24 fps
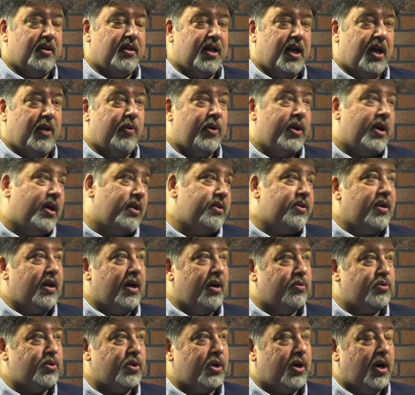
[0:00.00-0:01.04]
I went out there.
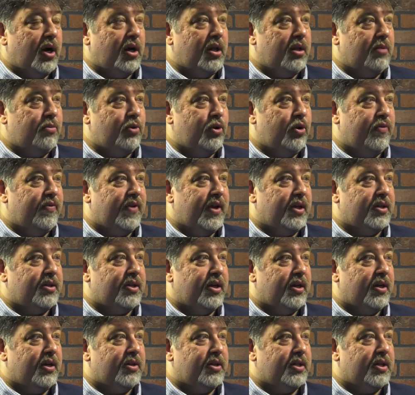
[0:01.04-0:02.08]
I was with Carl LeBove out
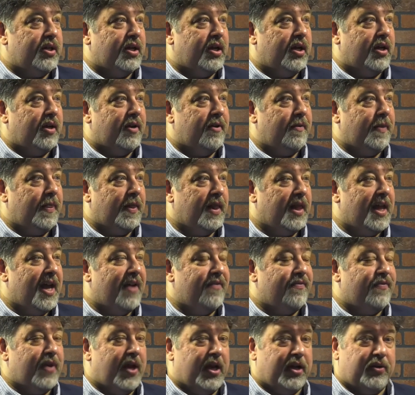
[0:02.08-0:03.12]
there at the
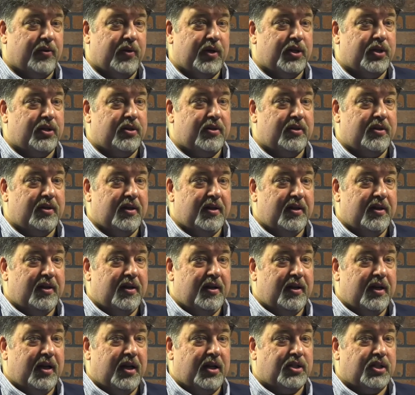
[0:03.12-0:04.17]
Laugh Factory, and
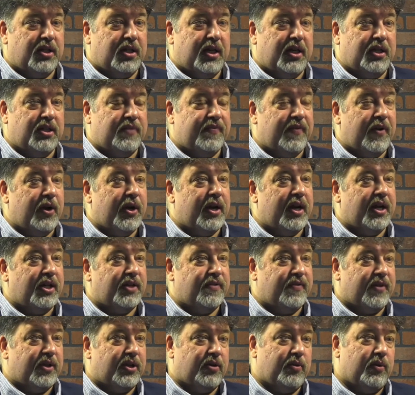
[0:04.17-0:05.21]
it's a very nice
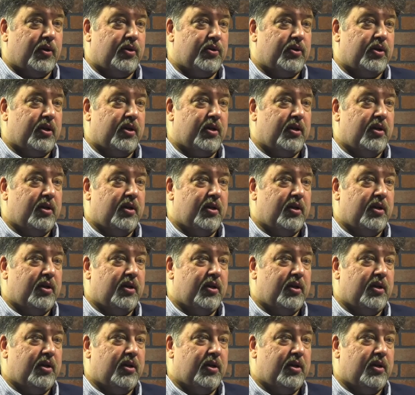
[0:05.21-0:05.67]
venue out there.